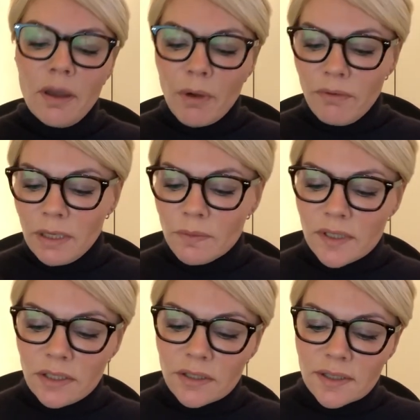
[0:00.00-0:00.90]
Um, I really
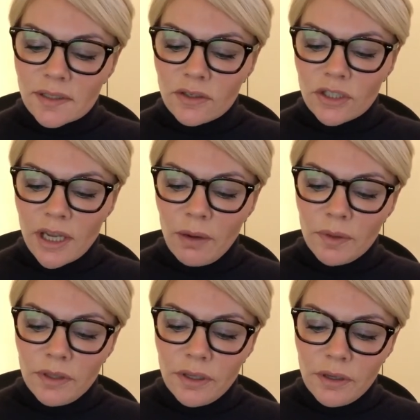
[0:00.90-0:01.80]
wanted to just share
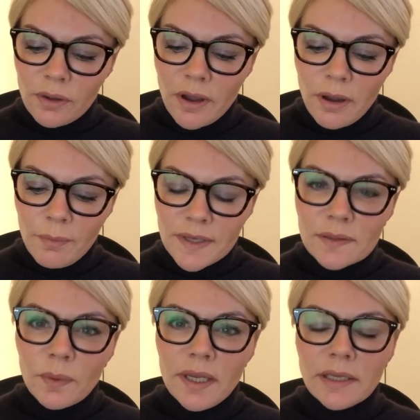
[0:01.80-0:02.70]
with you um,
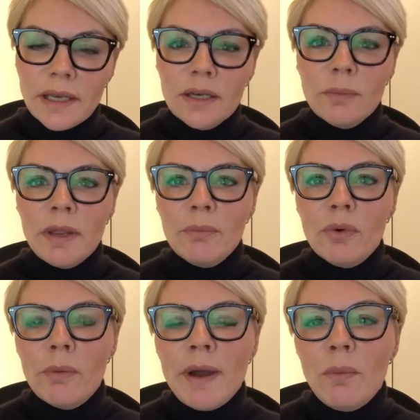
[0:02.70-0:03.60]
this week a little bit
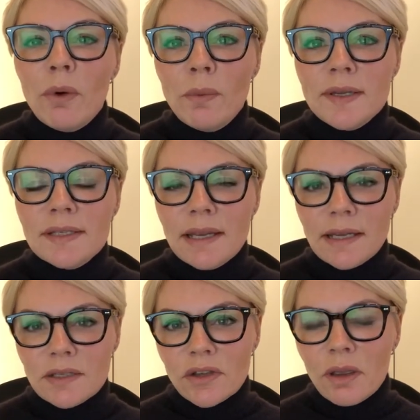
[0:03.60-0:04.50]
more about what we're
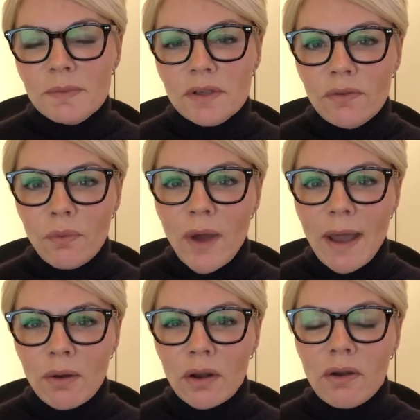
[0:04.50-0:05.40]
seeing in terms of what
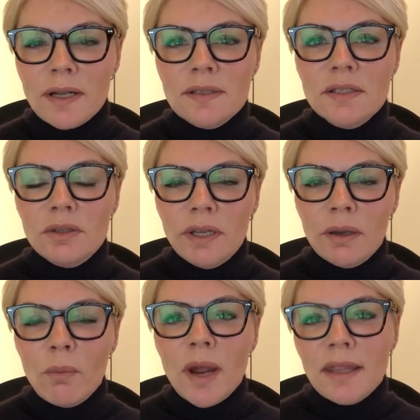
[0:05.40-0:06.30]
our clients are
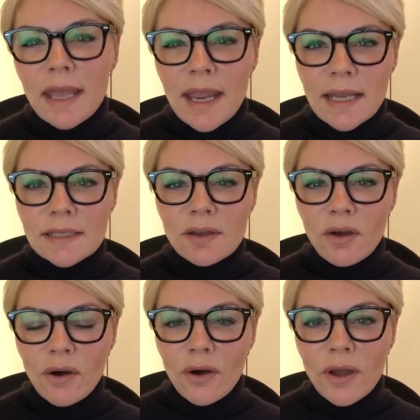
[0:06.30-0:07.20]
doing and where their heads
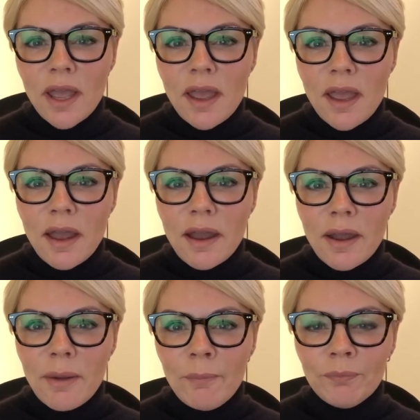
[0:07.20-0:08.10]
are
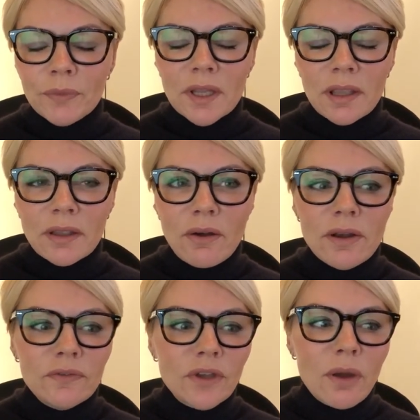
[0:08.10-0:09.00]
um,
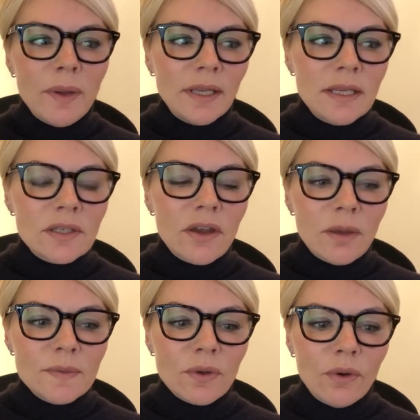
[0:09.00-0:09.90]
kind of going in
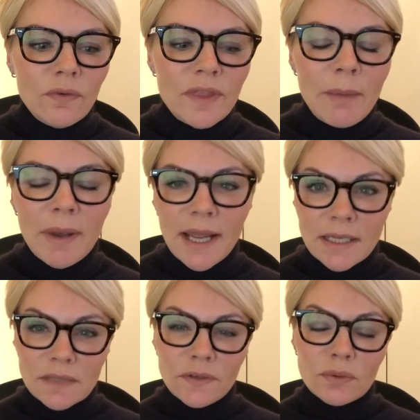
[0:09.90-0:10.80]
terms of their
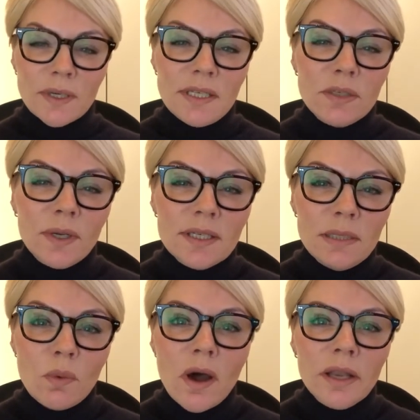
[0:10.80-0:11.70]
plans for
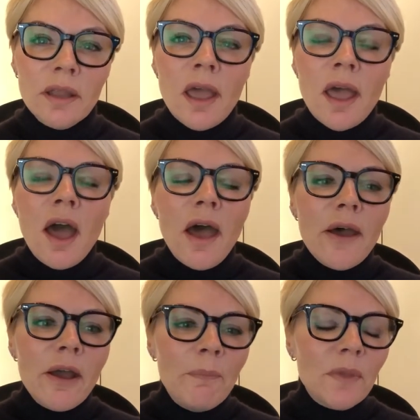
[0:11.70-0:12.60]
2021.
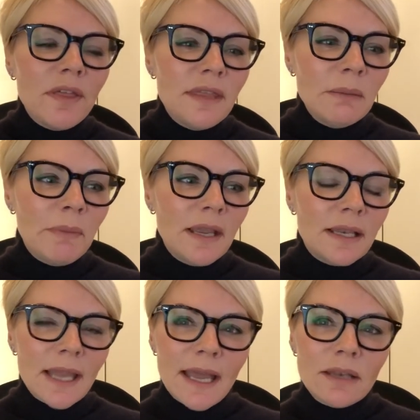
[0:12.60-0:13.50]
Um, I think
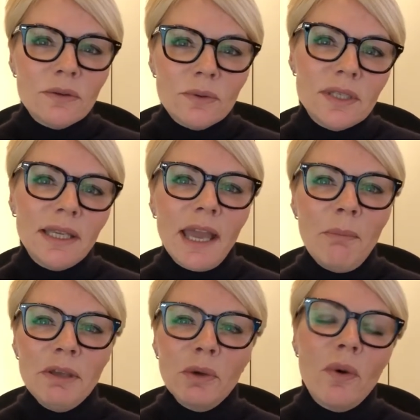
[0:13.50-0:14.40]
being a landlord, it
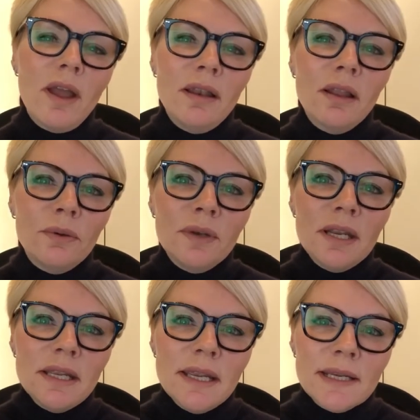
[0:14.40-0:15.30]
can be quite a
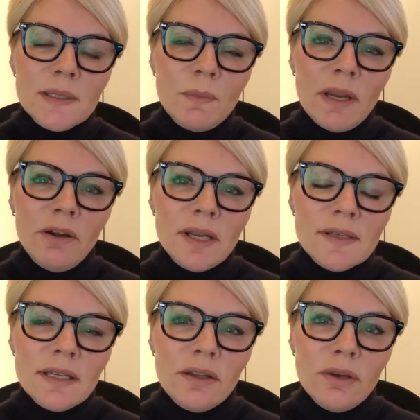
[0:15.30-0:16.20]
lonely
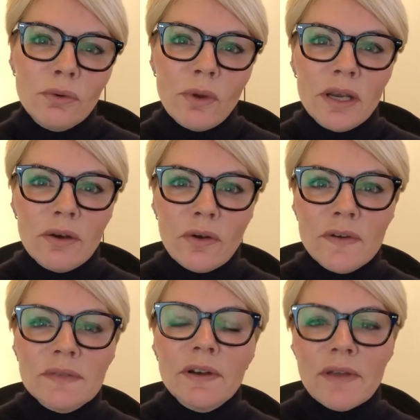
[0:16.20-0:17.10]
experience in that you're not in an
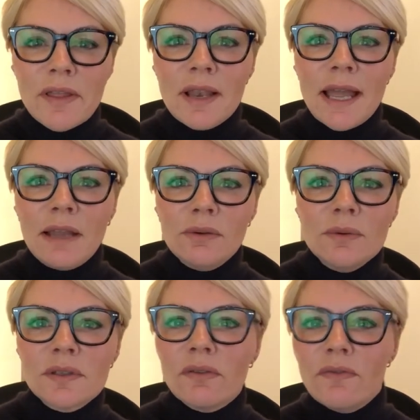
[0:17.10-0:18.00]
office full of other
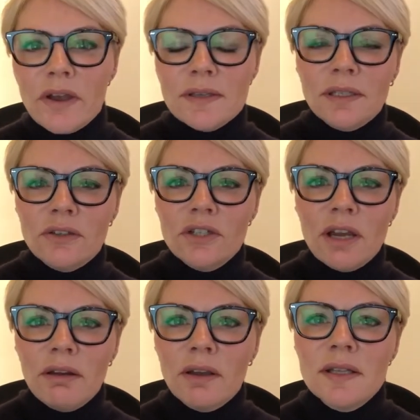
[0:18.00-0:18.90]
landlords conversing and
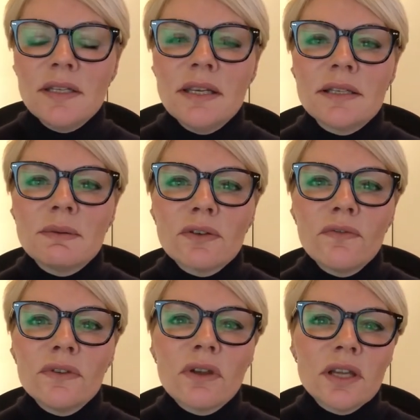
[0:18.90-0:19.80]
sharing ideas. So it's
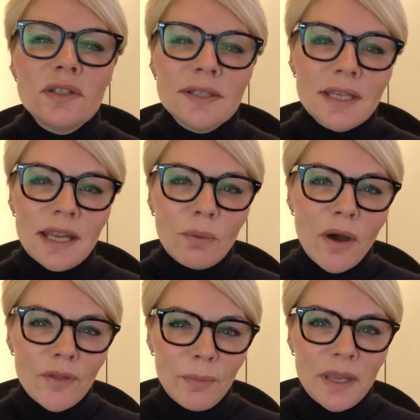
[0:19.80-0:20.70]
often nice just to hear
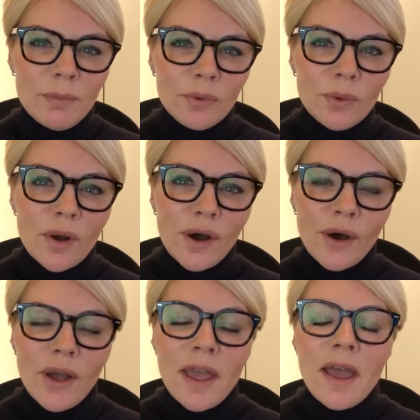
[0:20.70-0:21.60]
what other people
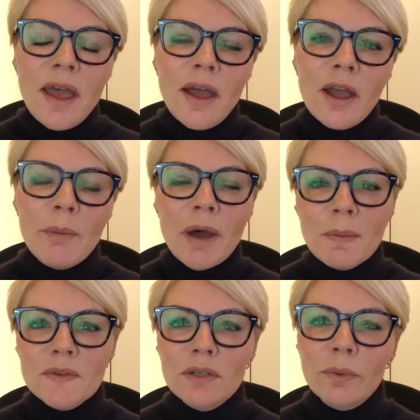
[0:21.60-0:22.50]
are um,
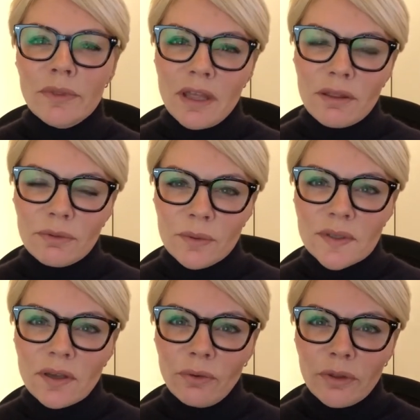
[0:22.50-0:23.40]
up to, what their
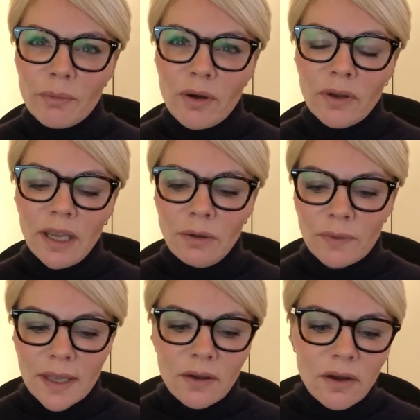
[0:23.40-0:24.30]
thoughts are on the market,
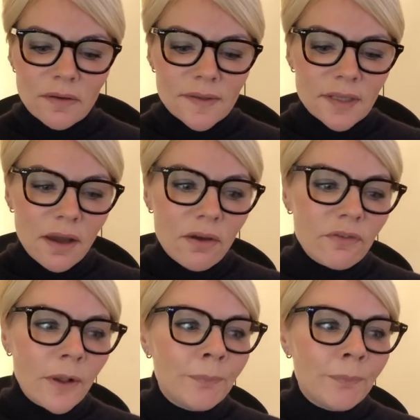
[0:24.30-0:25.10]
and all that kind of stuff.